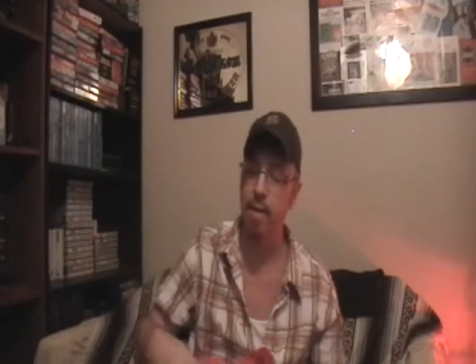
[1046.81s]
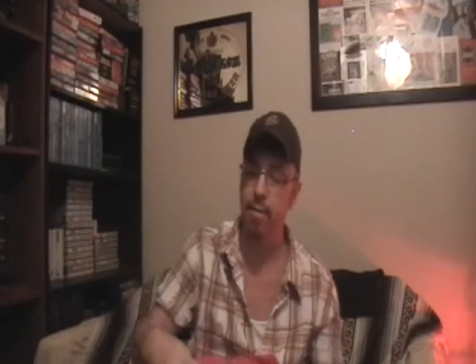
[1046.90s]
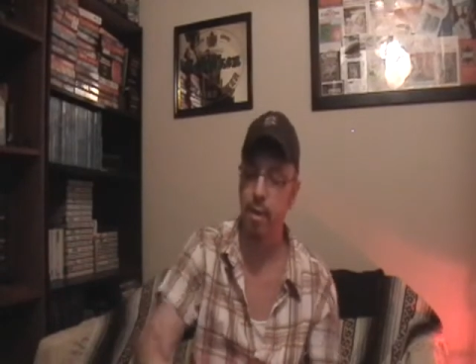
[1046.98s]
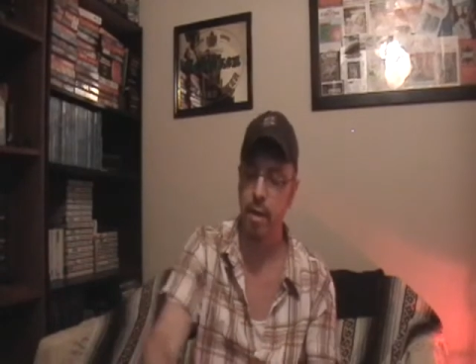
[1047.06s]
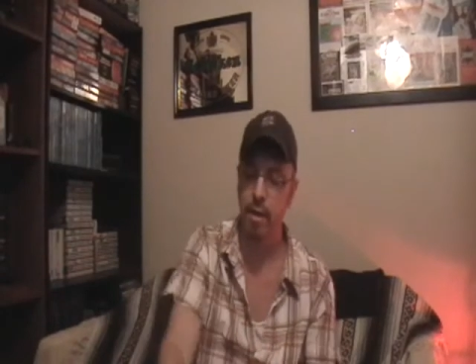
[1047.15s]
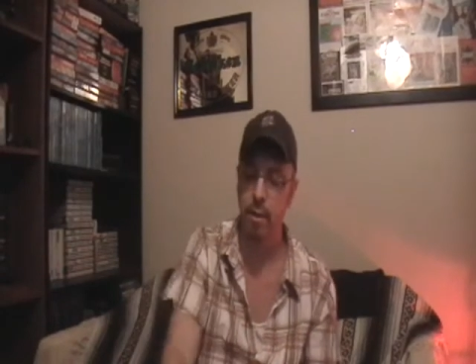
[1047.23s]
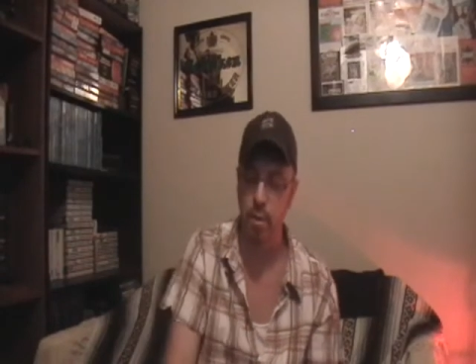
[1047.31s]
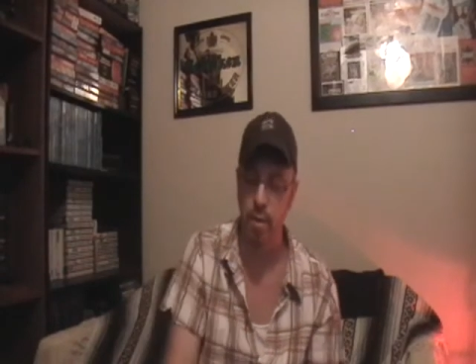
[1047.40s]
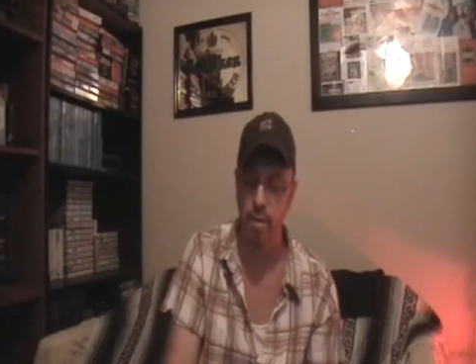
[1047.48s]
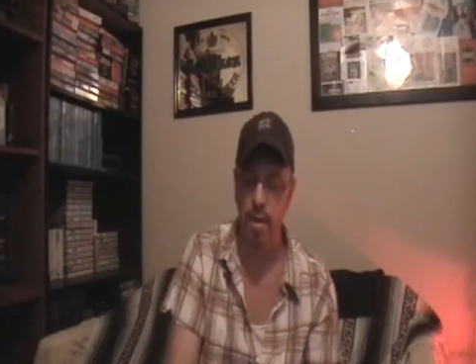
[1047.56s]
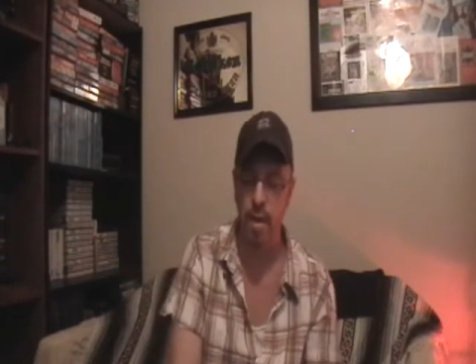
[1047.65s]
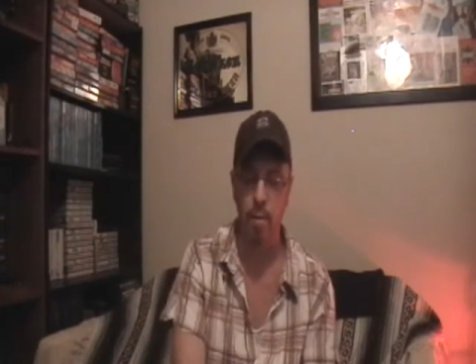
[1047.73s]
I thank you
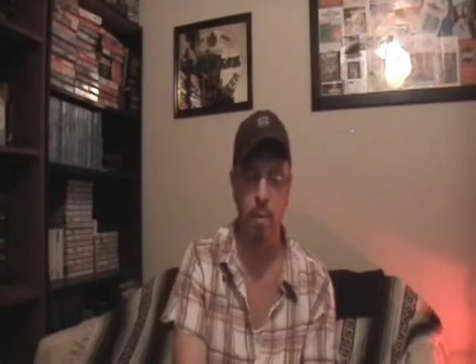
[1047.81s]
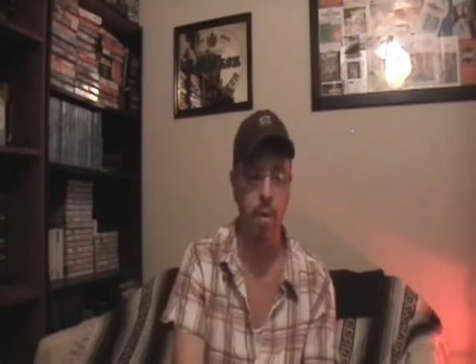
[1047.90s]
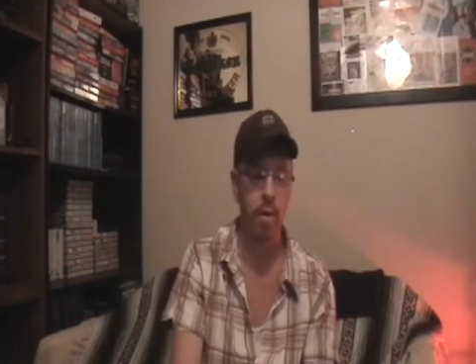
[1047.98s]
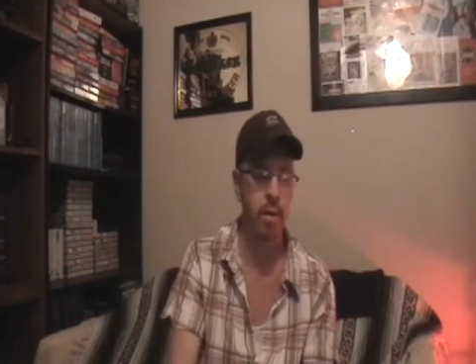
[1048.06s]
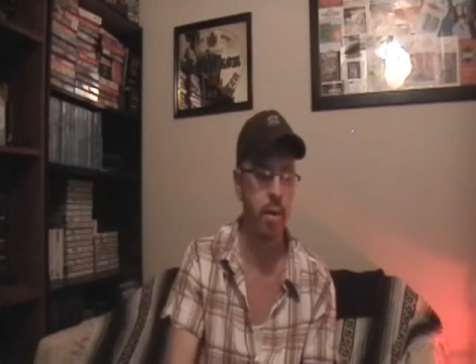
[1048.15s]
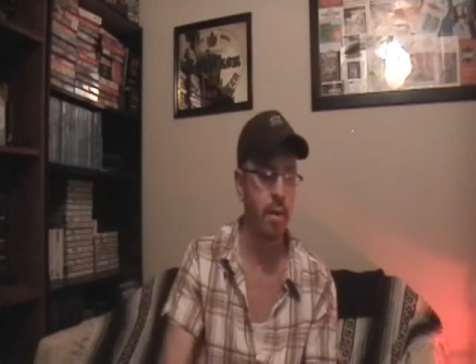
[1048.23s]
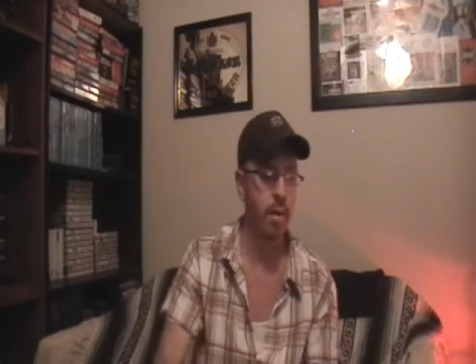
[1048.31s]
on that one.